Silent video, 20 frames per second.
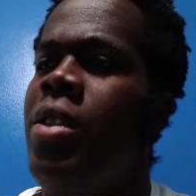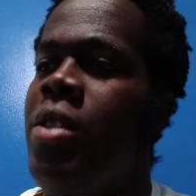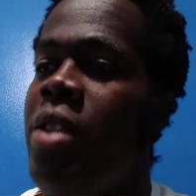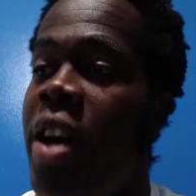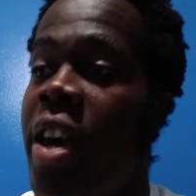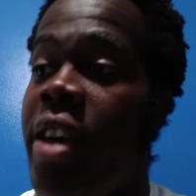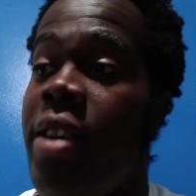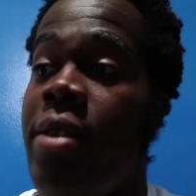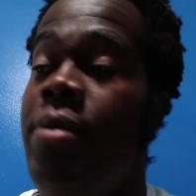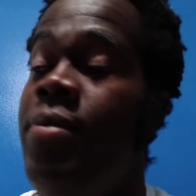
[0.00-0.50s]

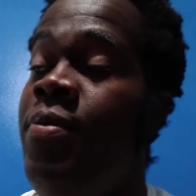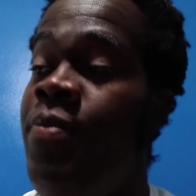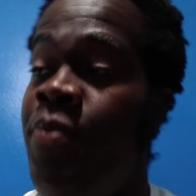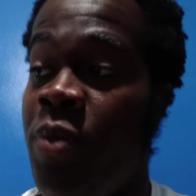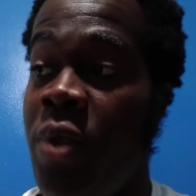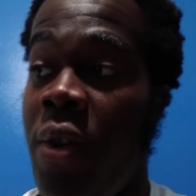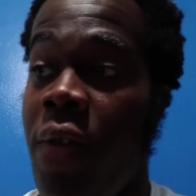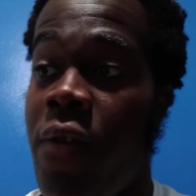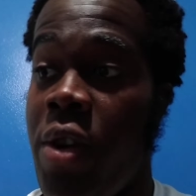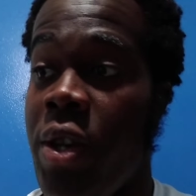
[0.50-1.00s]
like,
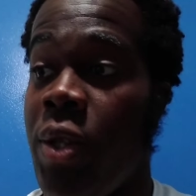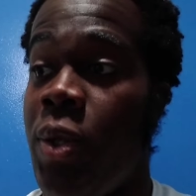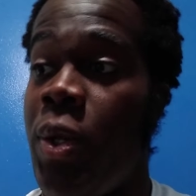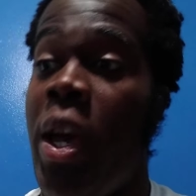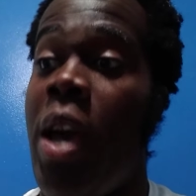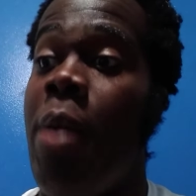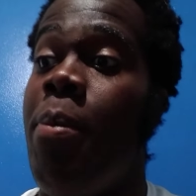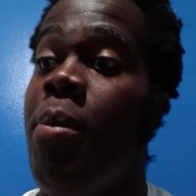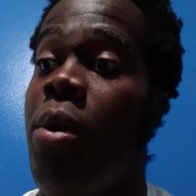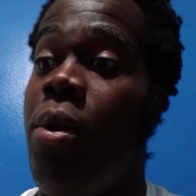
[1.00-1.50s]
for
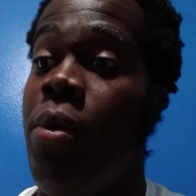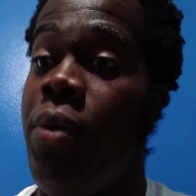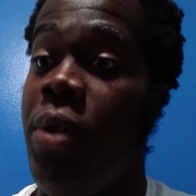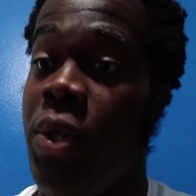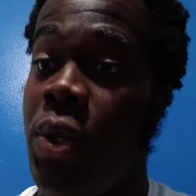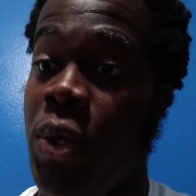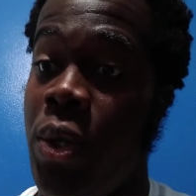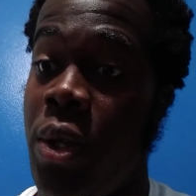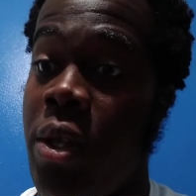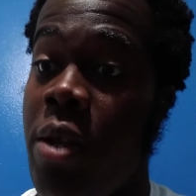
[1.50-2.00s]
example,
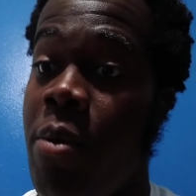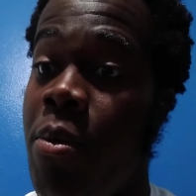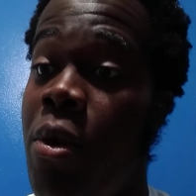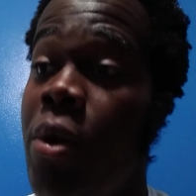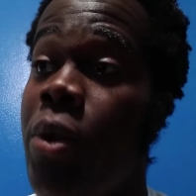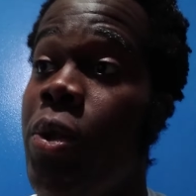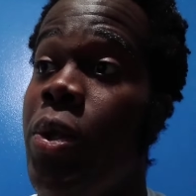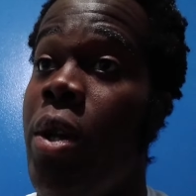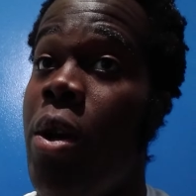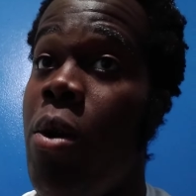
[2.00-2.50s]
the
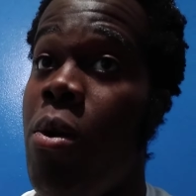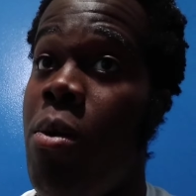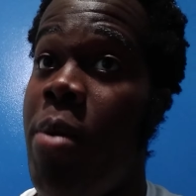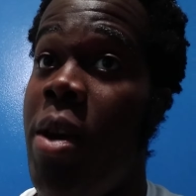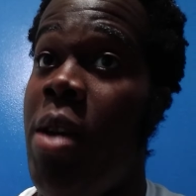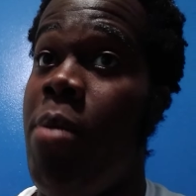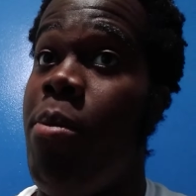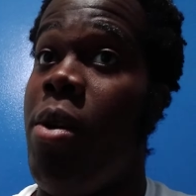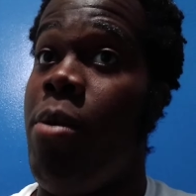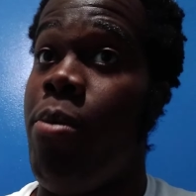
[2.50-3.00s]
movies that were
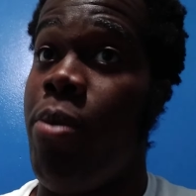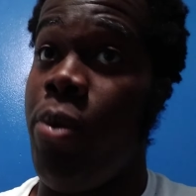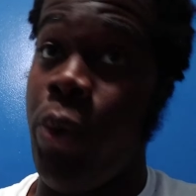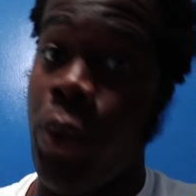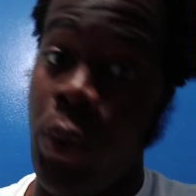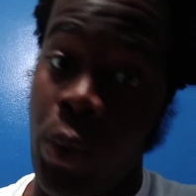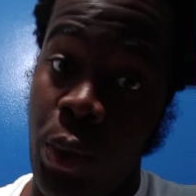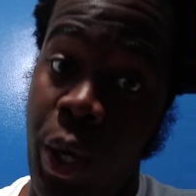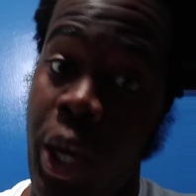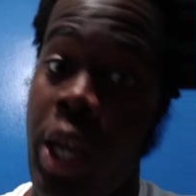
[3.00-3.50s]
made by
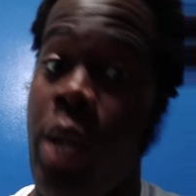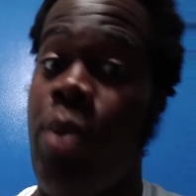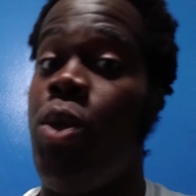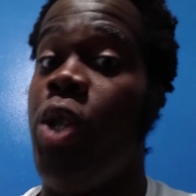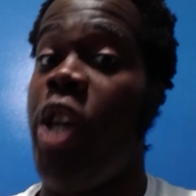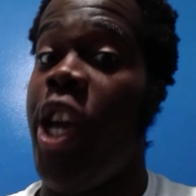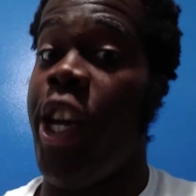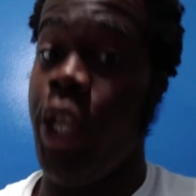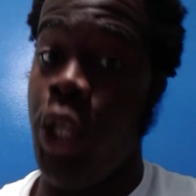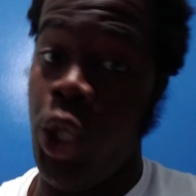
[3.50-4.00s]
Bruce Lee,
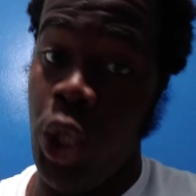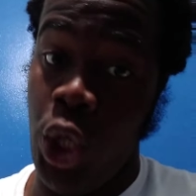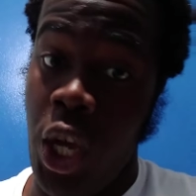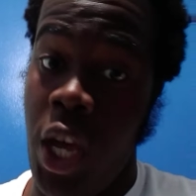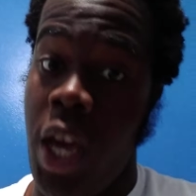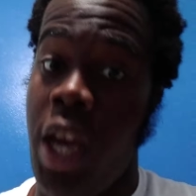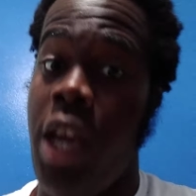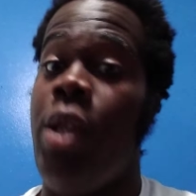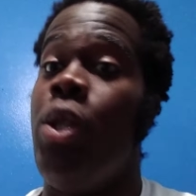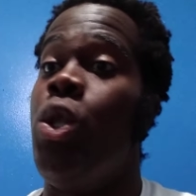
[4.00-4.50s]
Jackie
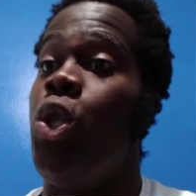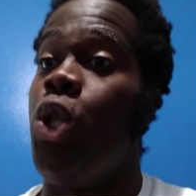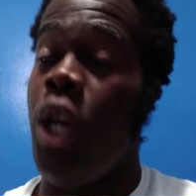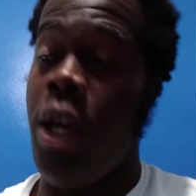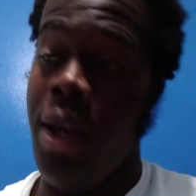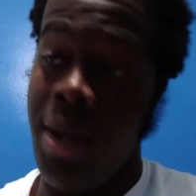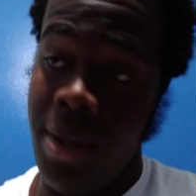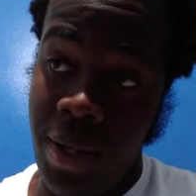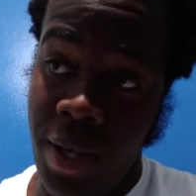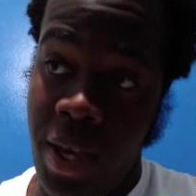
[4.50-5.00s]
Chan,
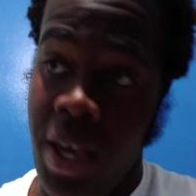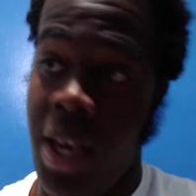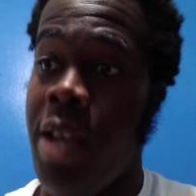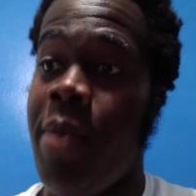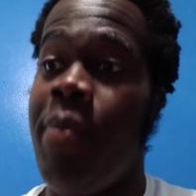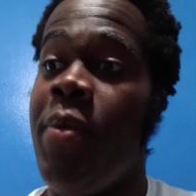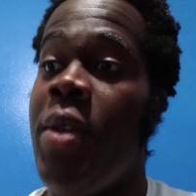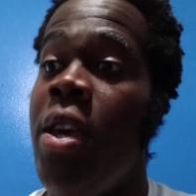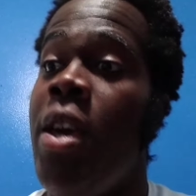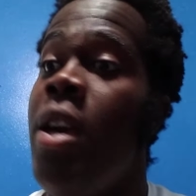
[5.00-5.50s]
Jet Li.